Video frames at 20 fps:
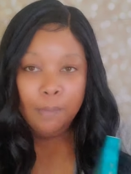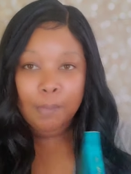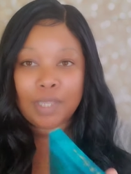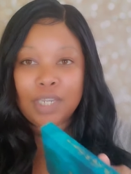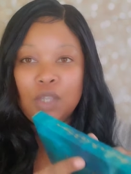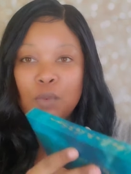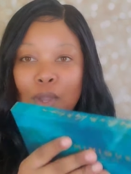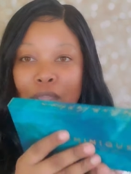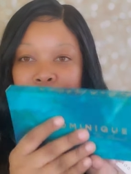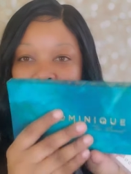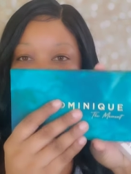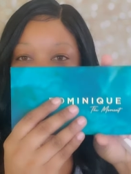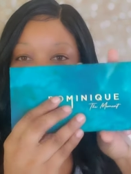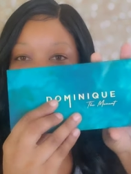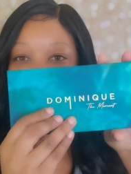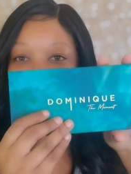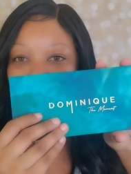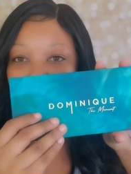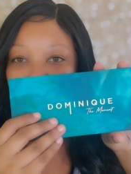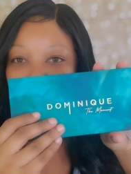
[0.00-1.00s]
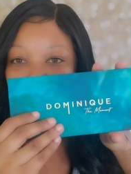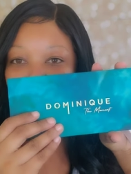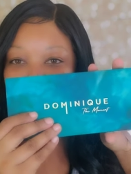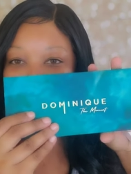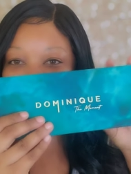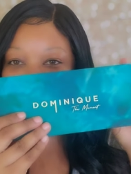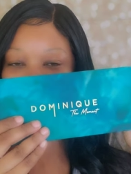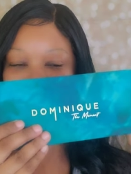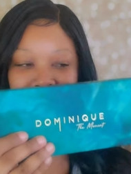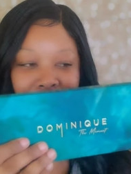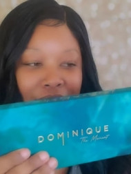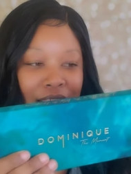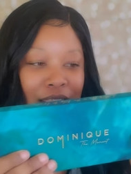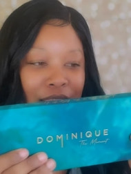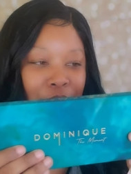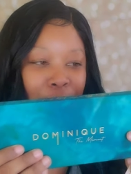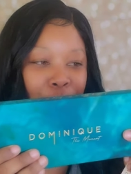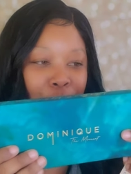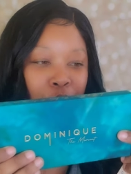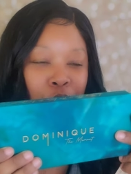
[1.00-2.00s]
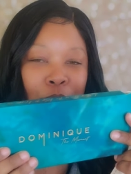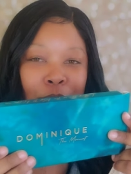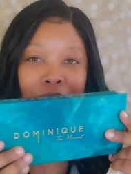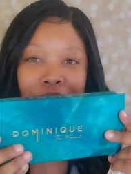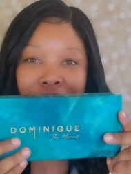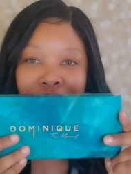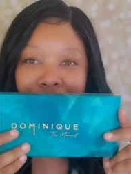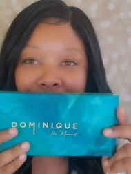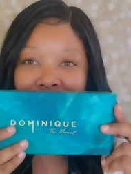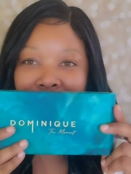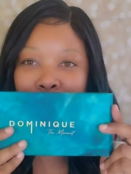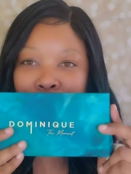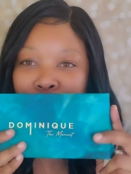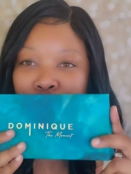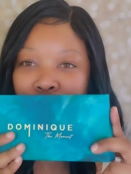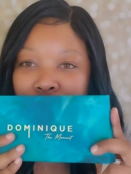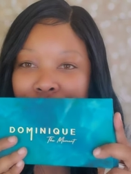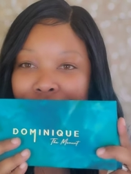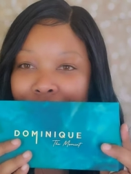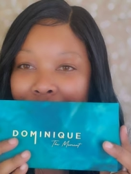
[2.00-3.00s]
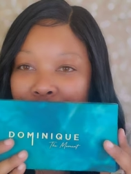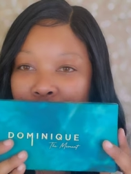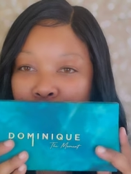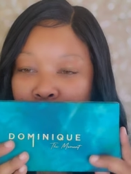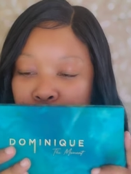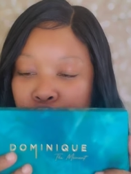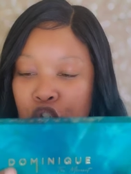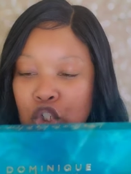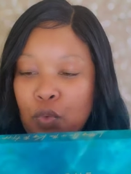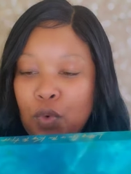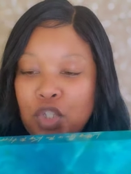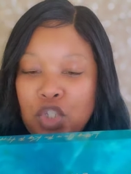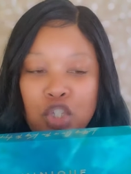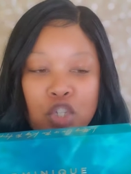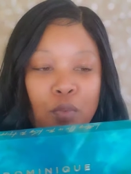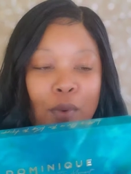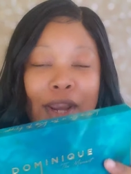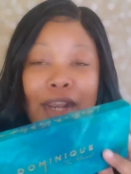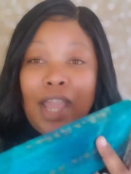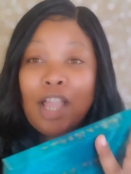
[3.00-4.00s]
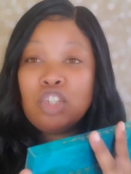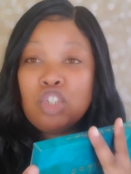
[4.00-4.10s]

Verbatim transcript: But anyway, this is the moment, and I'm just not going to show it to you right now.